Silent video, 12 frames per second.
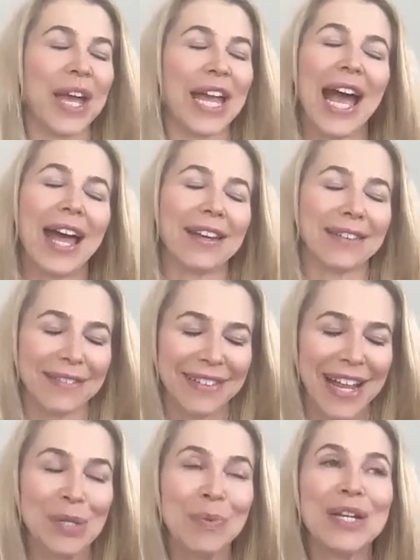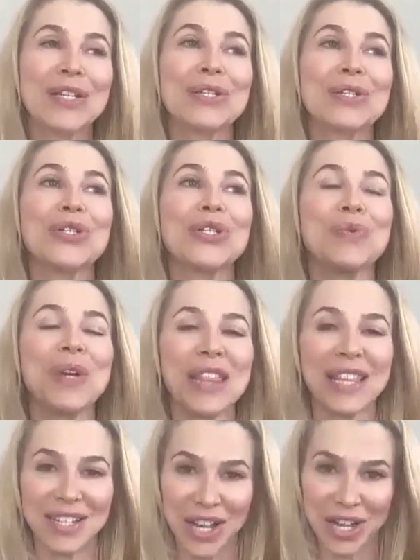again, that's why just doing
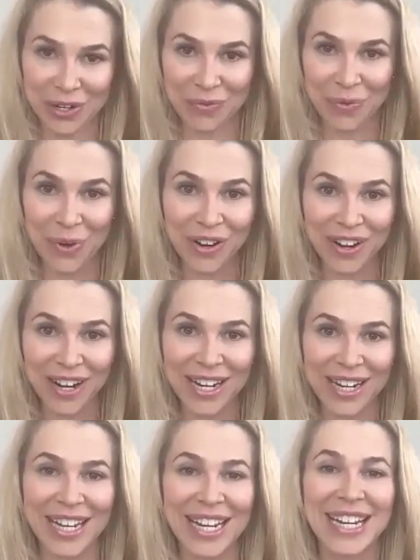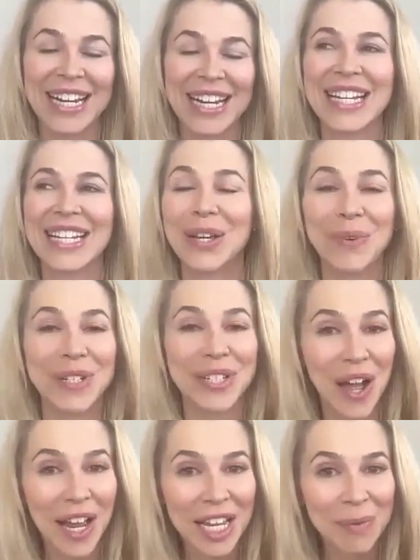this kind of work that we're
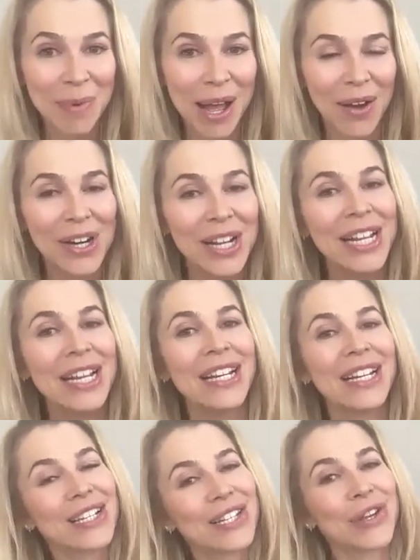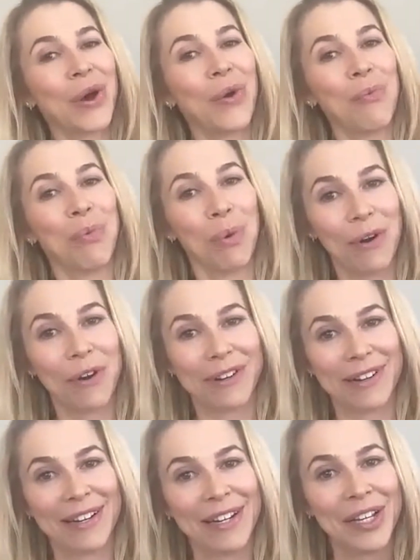talking about is so
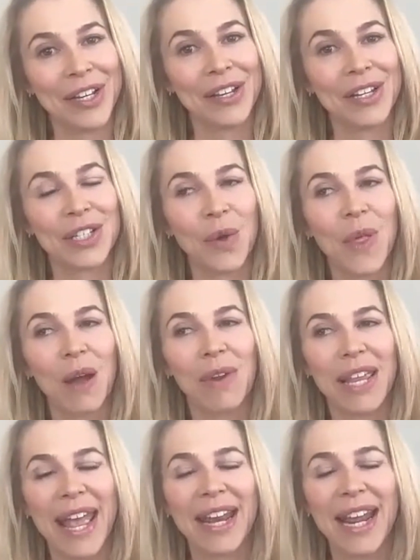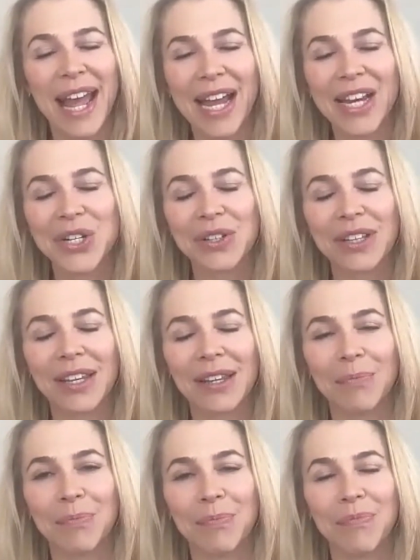important, so that we can
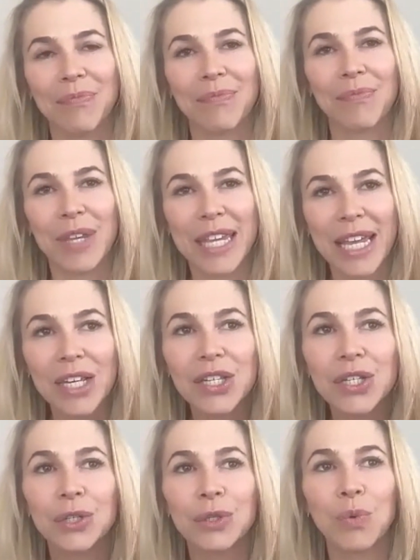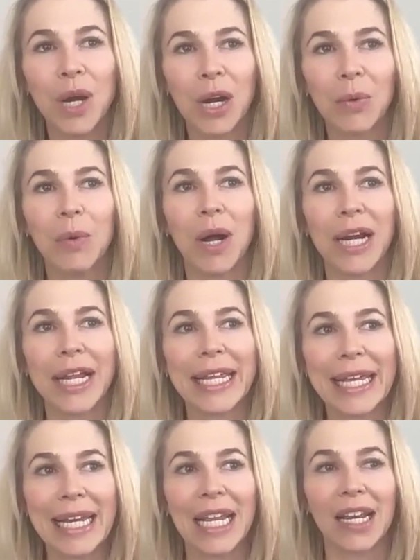actually get to where we want to
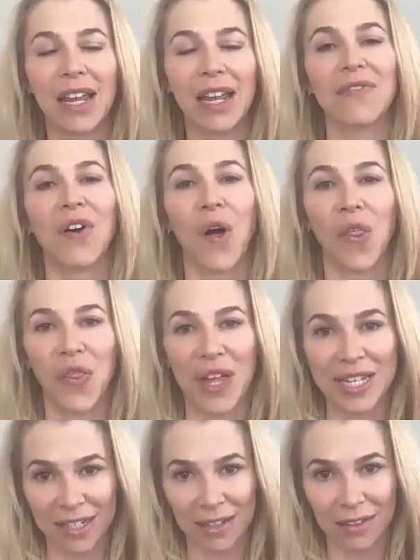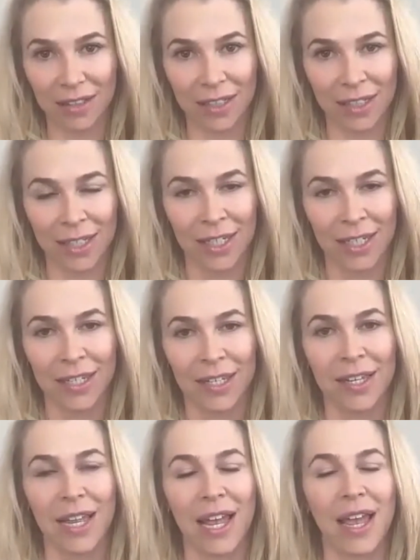get in life authentically
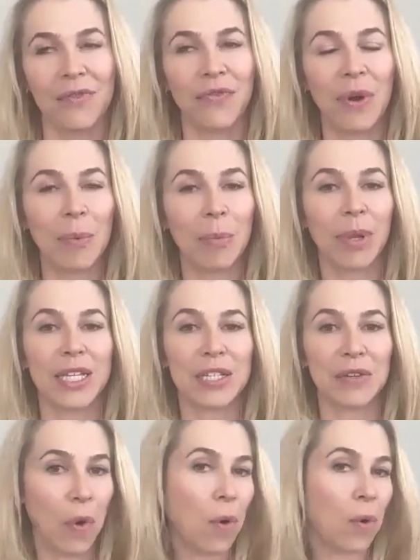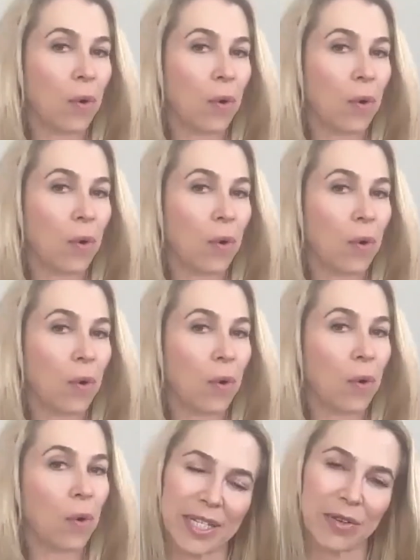and from a place of
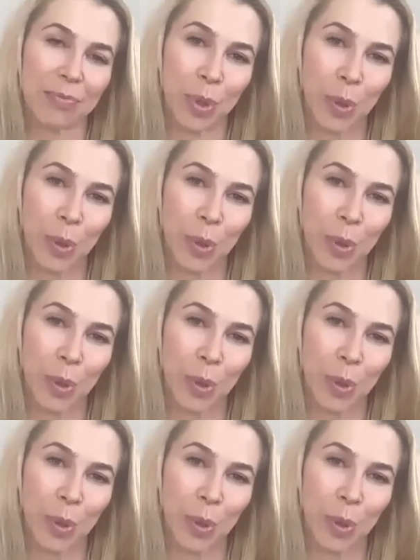wholeness, not from a